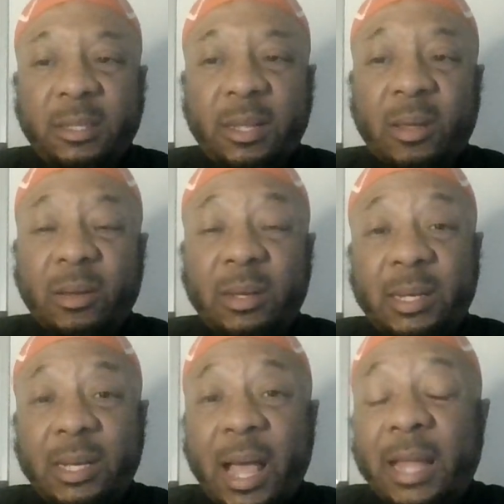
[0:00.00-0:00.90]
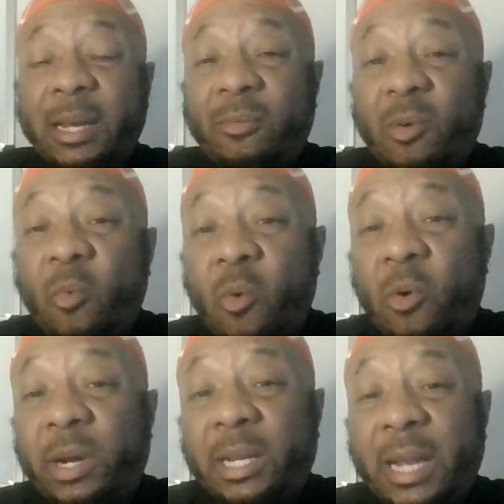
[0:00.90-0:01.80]
a kind of a
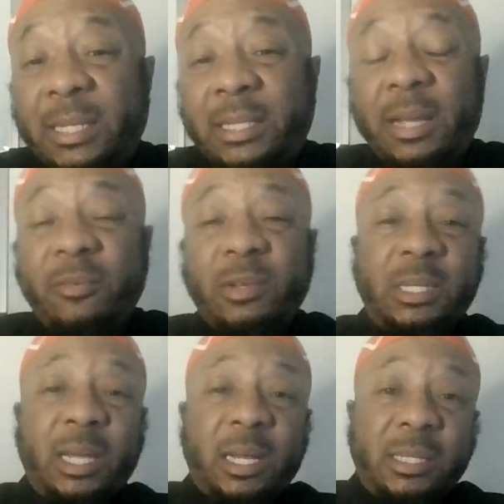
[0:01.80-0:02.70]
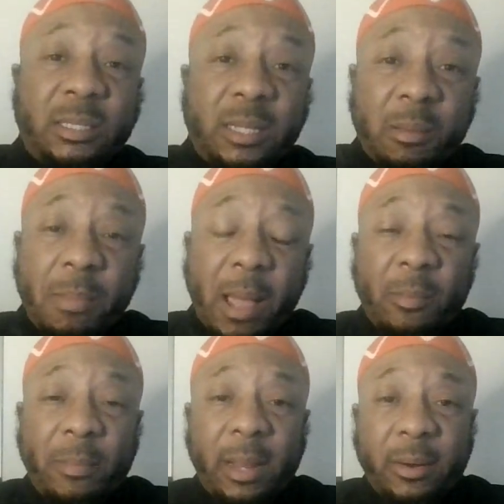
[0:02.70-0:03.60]
warning that's given to us about
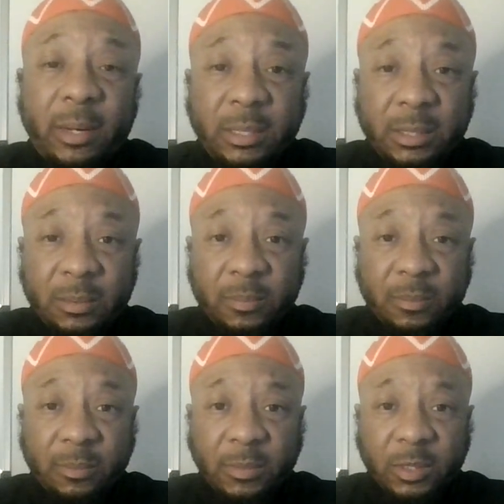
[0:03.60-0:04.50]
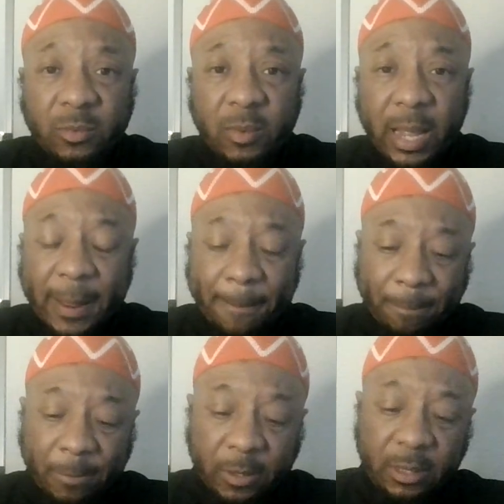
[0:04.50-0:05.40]
marriage, right?
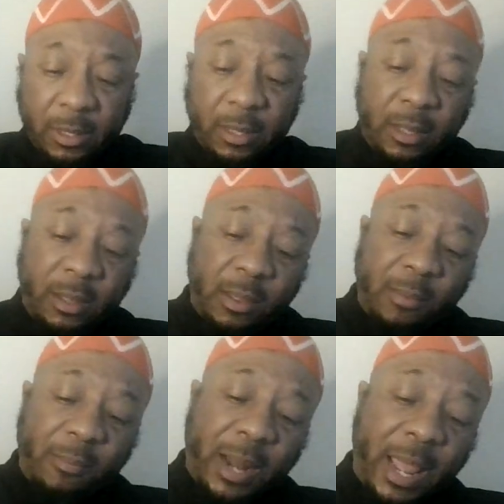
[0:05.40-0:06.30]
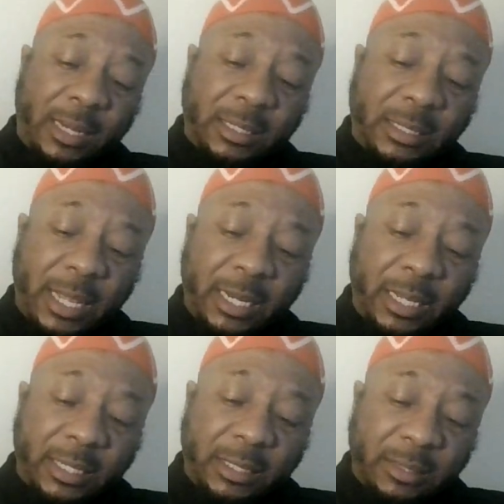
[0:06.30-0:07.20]
But I have to say
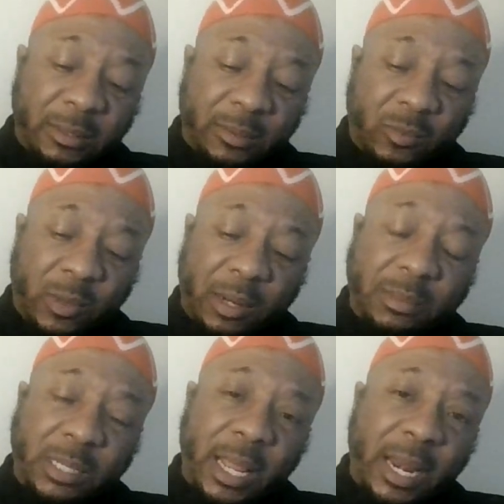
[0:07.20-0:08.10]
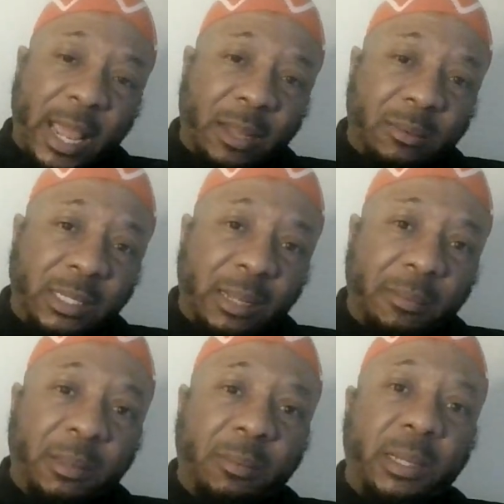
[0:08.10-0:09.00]
this. When I'm saying I'm seeing
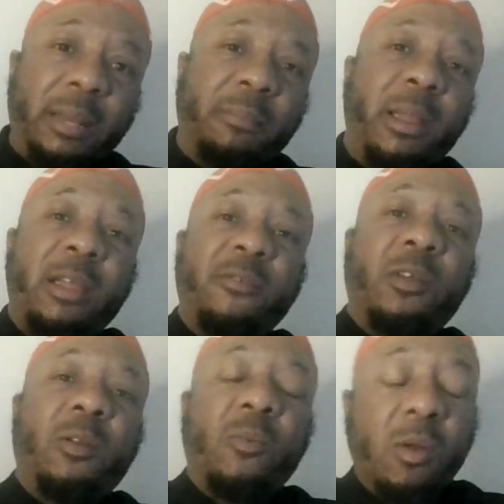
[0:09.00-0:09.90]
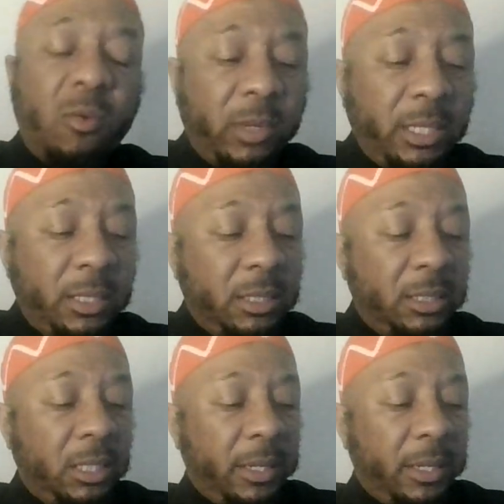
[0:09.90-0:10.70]
people getting married for the wrong reasons,